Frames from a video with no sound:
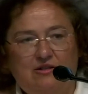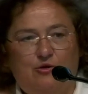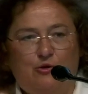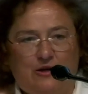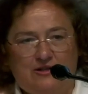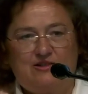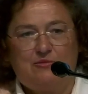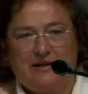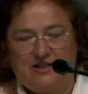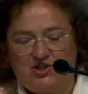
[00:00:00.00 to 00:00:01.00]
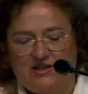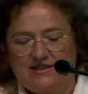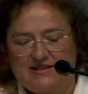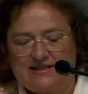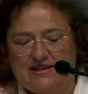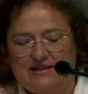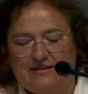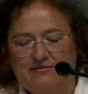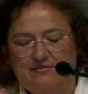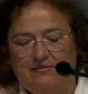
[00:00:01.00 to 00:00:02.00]
corresponds to the human
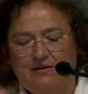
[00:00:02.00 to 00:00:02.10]
being.